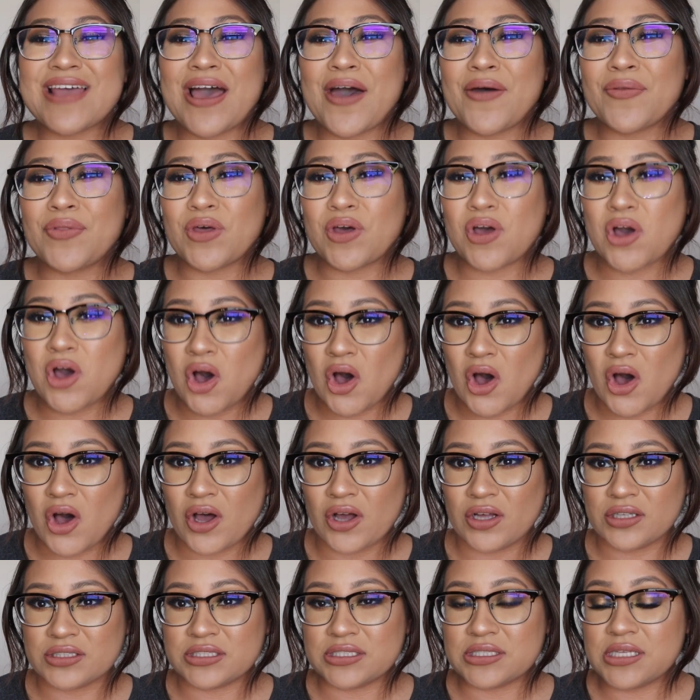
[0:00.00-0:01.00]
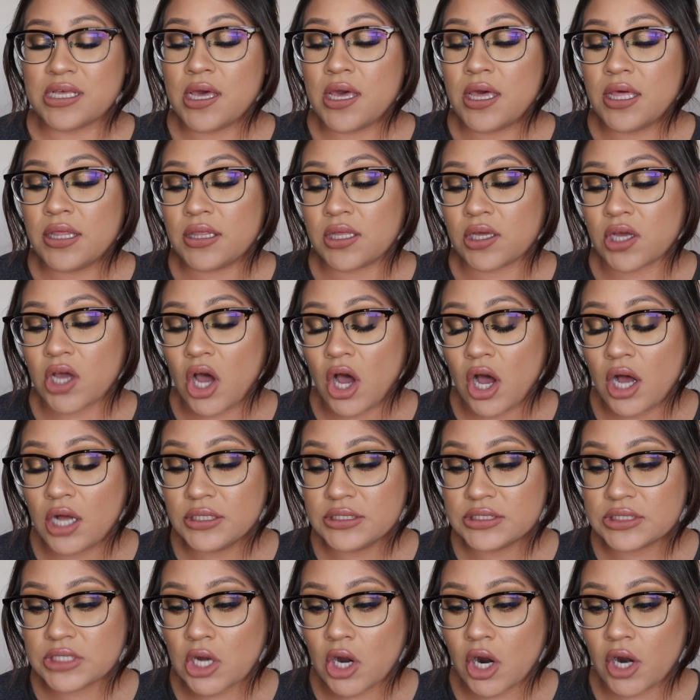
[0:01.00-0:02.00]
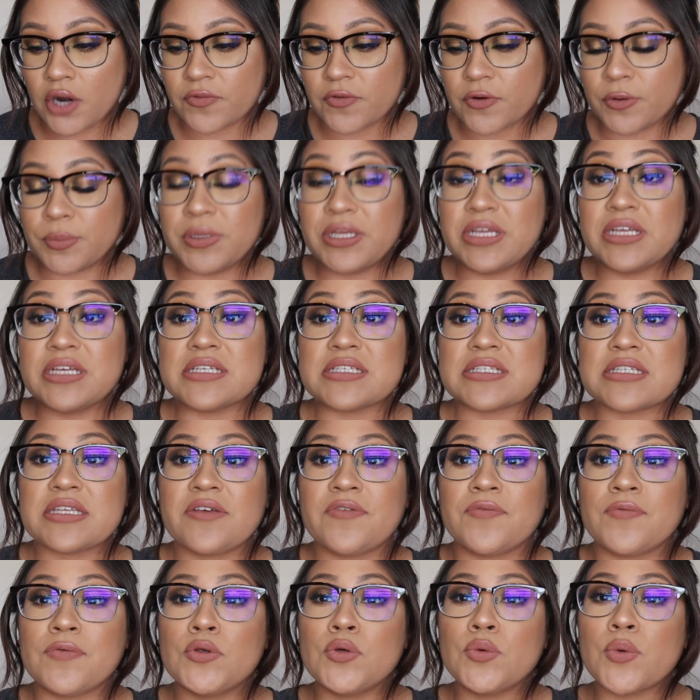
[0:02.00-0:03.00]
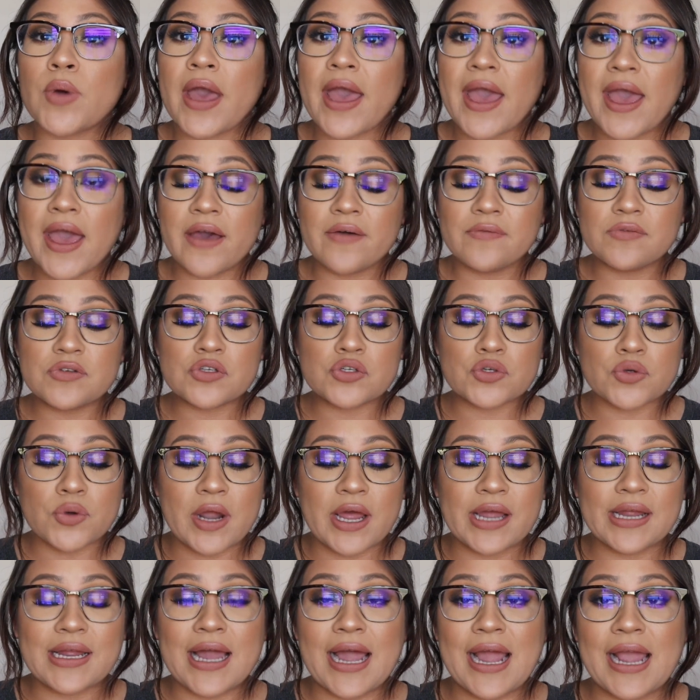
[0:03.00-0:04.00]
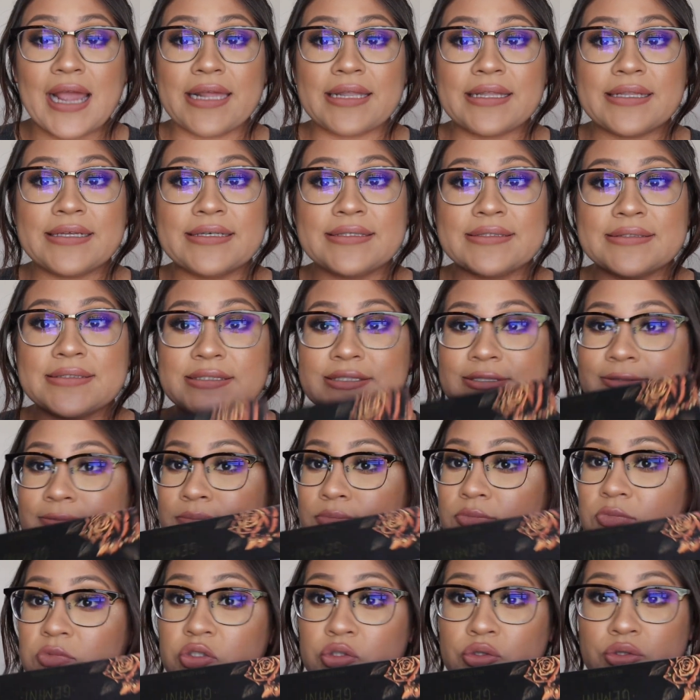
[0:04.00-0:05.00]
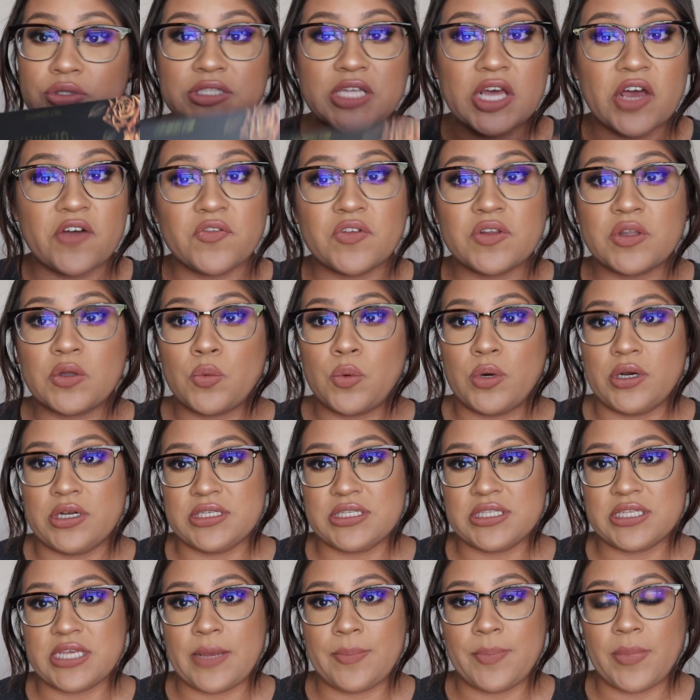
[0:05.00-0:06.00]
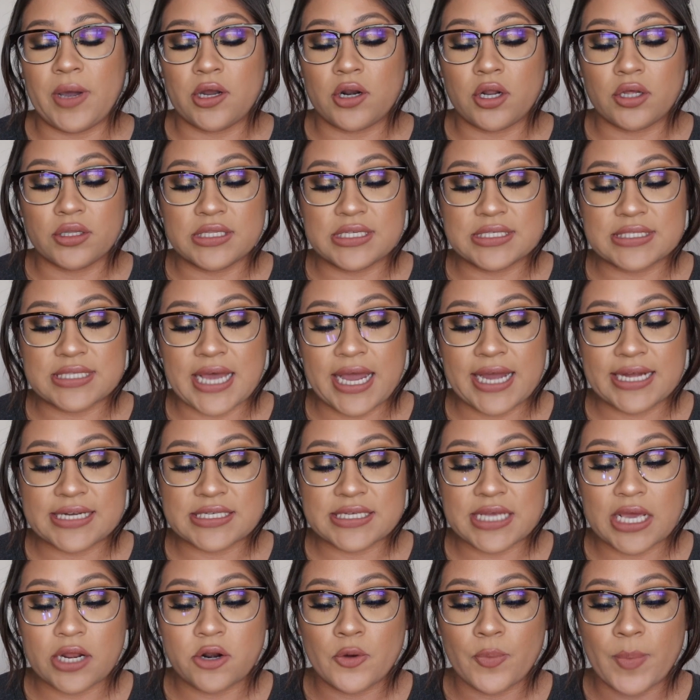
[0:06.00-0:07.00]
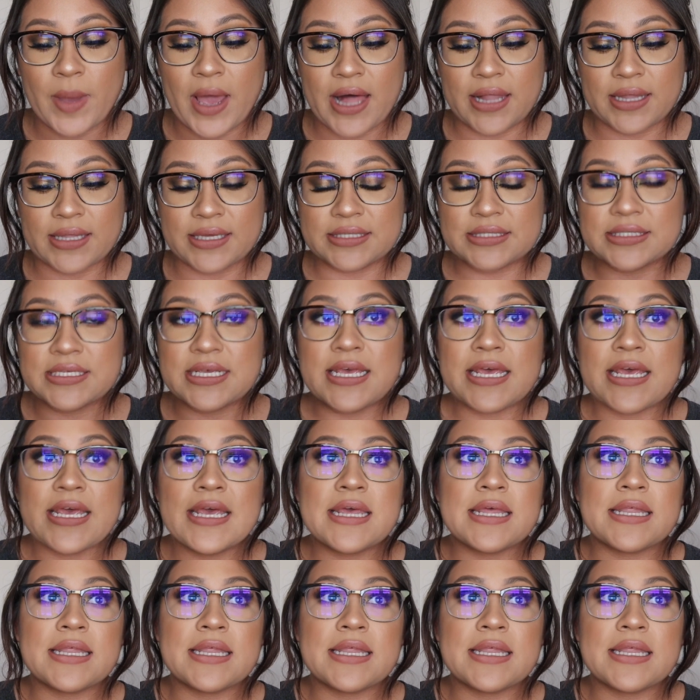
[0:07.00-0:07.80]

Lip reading: Now the cons are for me is if you have dry eyelids, you definitely want to skip out on this eyeshadow palette.